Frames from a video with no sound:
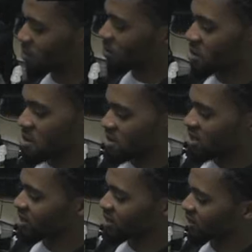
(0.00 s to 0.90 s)
more
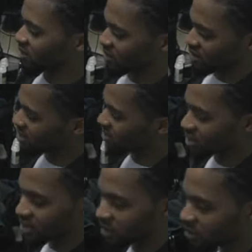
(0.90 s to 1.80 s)
than the
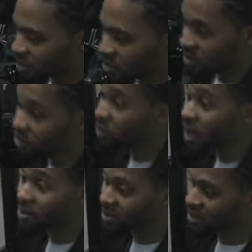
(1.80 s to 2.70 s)
detail of the bulls, it's
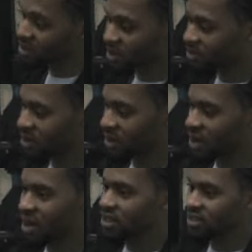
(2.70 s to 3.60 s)
probably going to be one of the
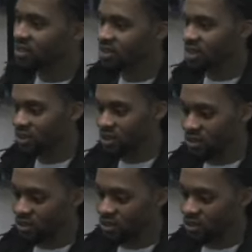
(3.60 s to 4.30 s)
hardest things I do.